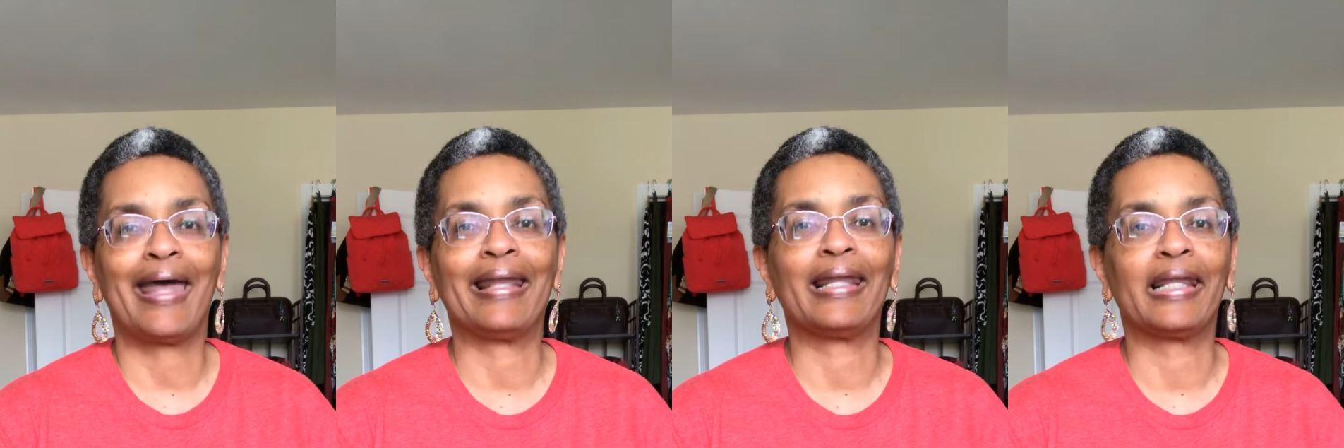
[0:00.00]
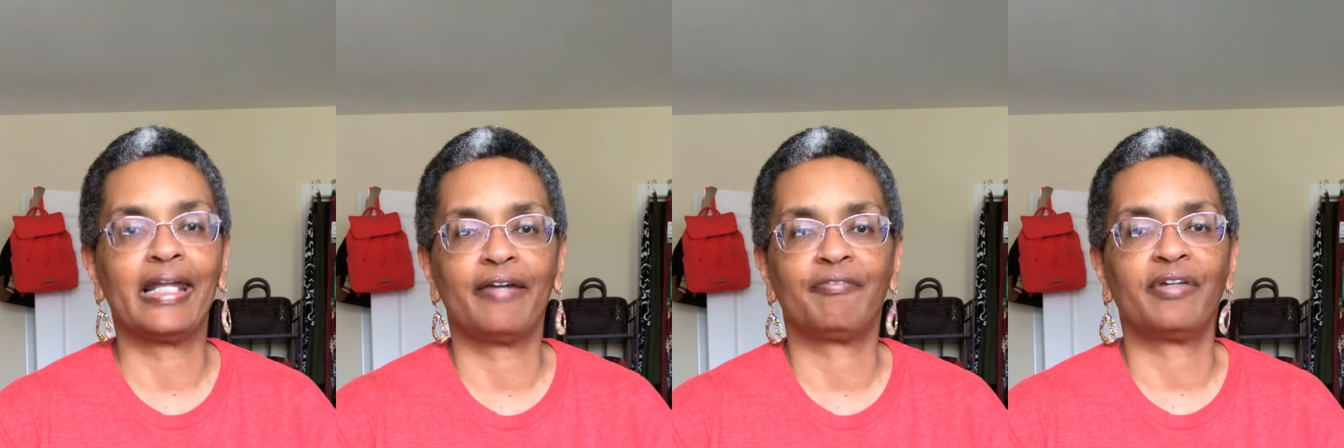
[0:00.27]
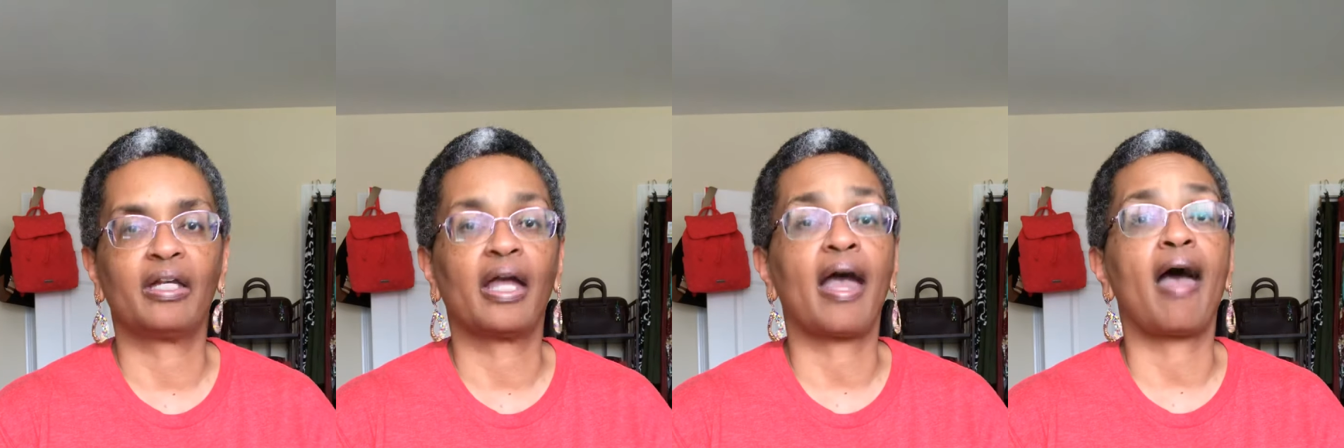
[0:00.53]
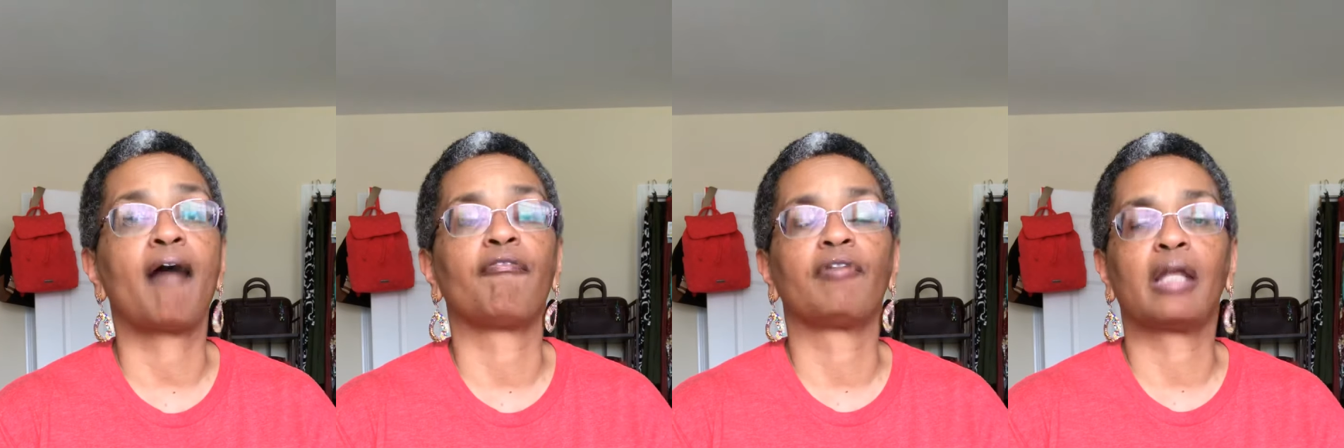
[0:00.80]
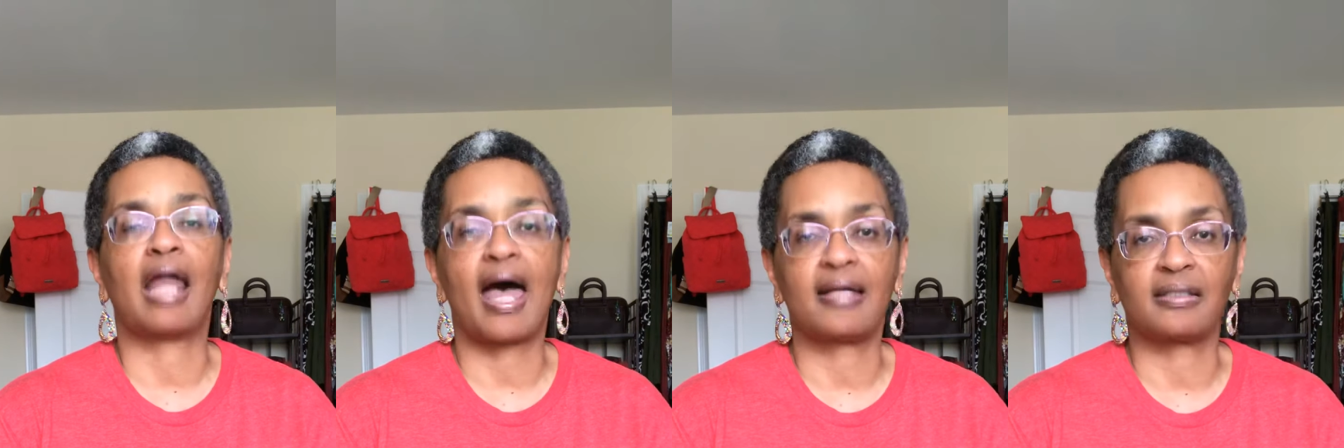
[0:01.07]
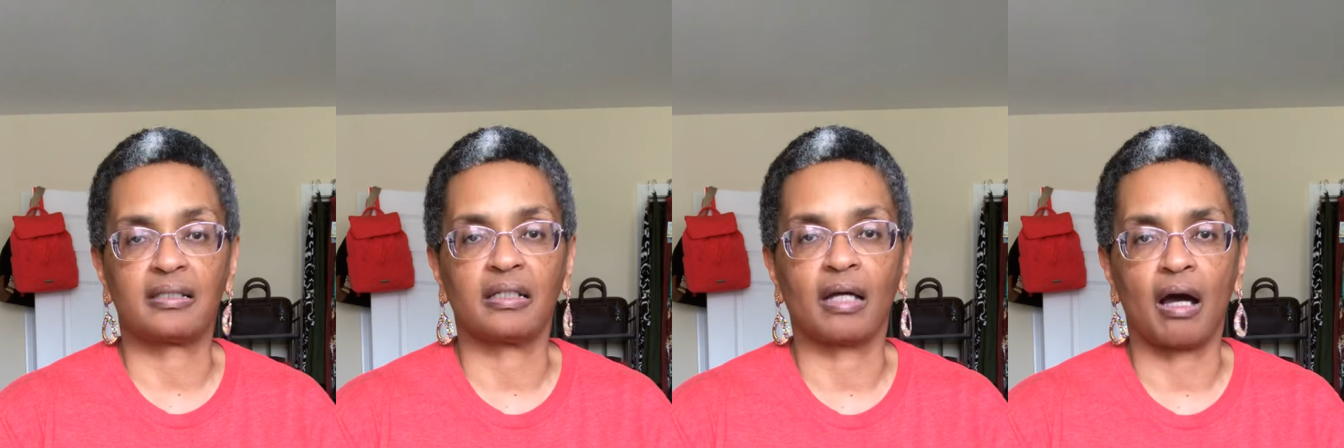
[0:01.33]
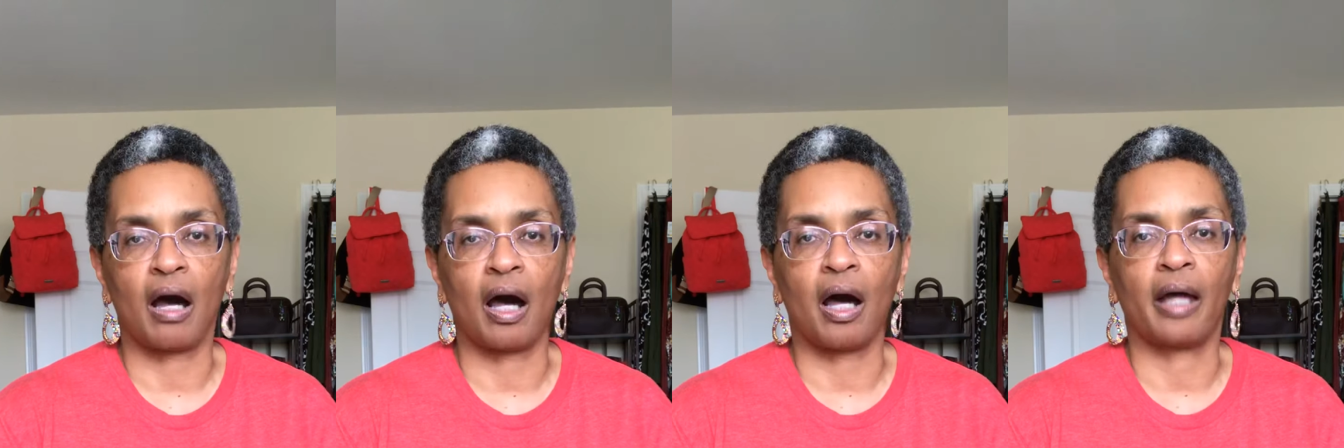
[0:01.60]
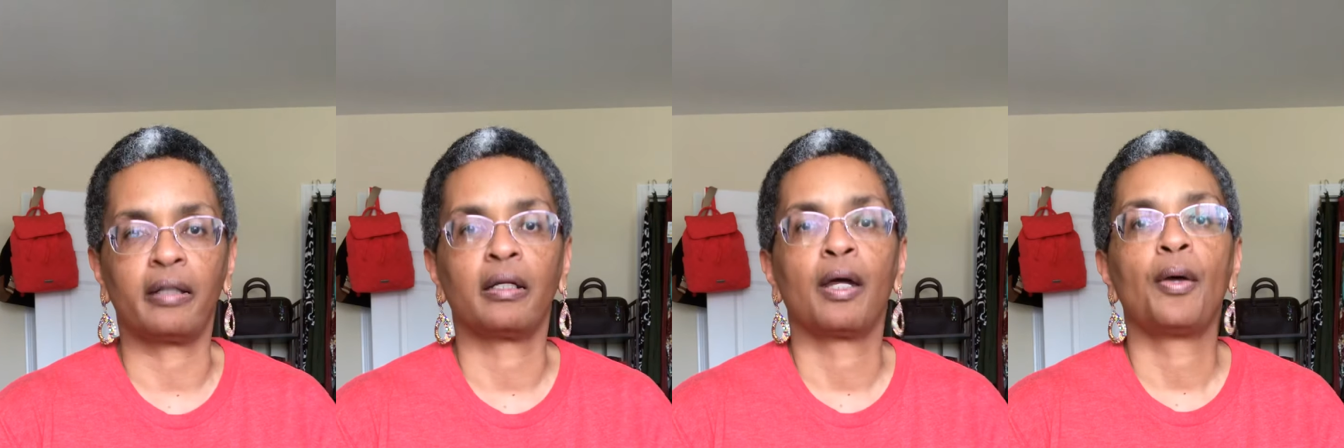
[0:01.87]
and living everlasting
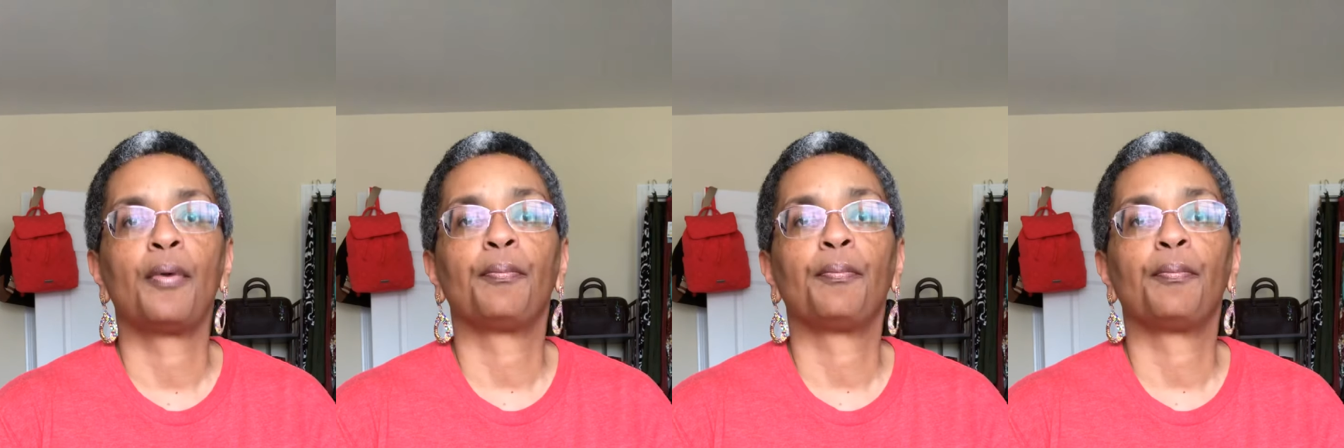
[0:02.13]
God,